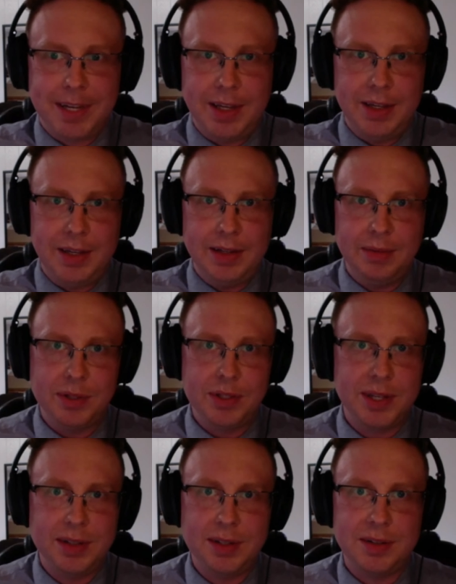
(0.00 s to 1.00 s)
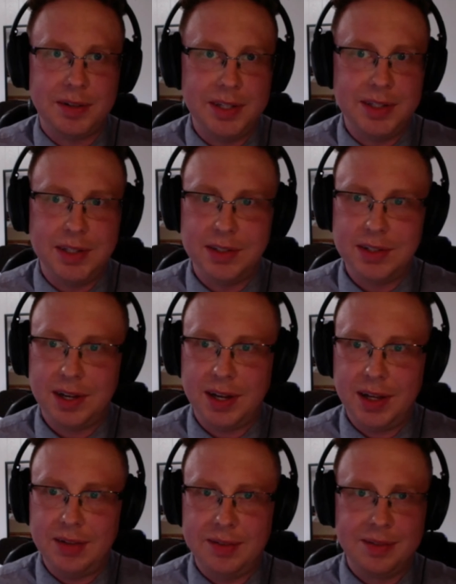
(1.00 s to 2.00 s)
he was sent to
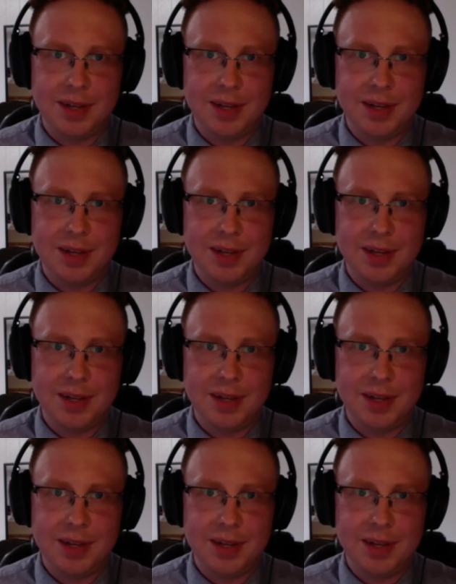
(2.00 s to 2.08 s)
theresienstadt